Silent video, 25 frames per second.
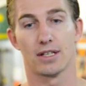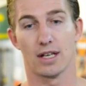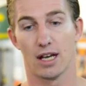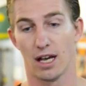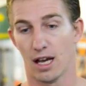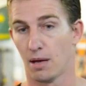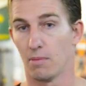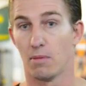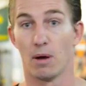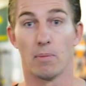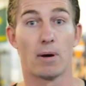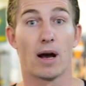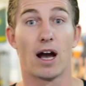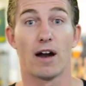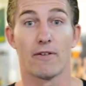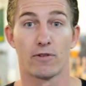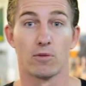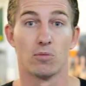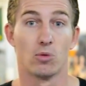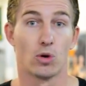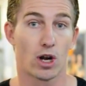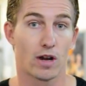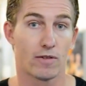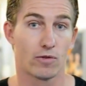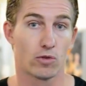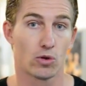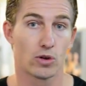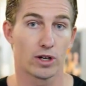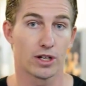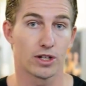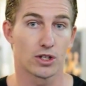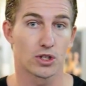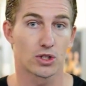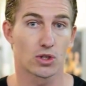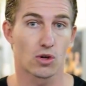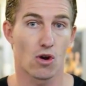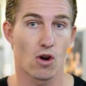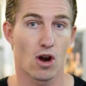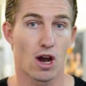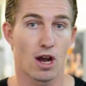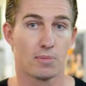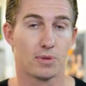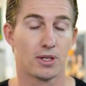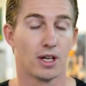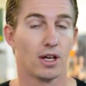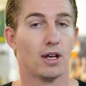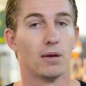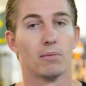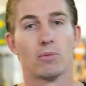apart from what I've already described.